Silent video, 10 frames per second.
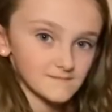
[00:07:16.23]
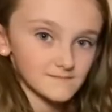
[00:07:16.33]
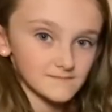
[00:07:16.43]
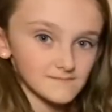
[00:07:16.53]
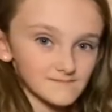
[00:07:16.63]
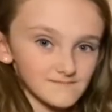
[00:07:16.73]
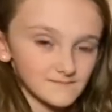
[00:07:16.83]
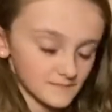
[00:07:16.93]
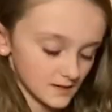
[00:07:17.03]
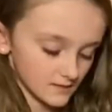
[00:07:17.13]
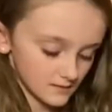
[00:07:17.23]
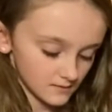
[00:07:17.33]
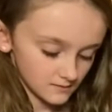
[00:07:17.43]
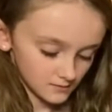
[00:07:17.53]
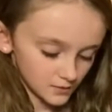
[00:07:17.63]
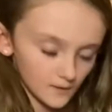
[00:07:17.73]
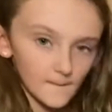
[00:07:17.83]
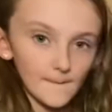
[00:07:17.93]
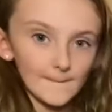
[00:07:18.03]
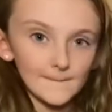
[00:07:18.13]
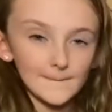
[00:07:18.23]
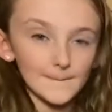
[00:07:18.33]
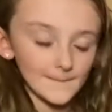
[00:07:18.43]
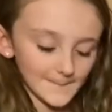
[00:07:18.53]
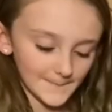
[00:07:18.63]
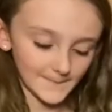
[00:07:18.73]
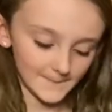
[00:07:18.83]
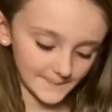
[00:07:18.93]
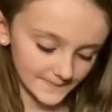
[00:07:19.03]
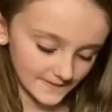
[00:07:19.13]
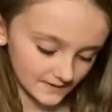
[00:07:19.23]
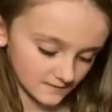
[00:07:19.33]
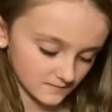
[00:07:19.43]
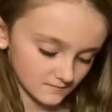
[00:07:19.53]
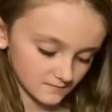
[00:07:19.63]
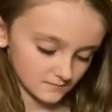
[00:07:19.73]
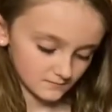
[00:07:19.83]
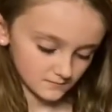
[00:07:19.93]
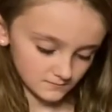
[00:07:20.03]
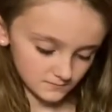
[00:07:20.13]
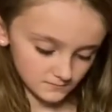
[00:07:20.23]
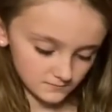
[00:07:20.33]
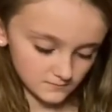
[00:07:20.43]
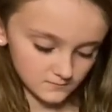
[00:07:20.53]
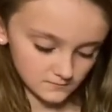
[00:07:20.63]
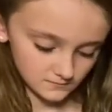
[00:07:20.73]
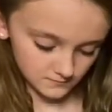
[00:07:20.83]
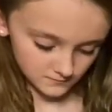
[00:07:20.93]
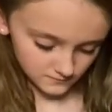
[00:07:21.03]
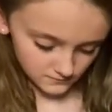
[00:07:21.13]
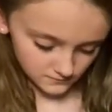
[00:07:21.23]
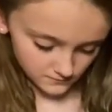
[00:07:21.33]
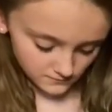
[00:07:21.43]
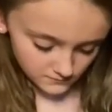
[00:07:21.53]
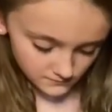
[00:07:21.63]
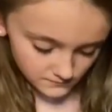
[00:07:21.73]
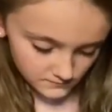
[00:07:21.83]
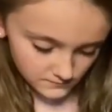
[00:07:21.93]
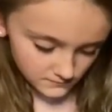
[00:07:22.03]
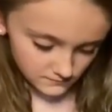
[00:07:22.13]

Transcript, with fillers: So now we're going to color our mixie by adding the fizz flower, labeled number five.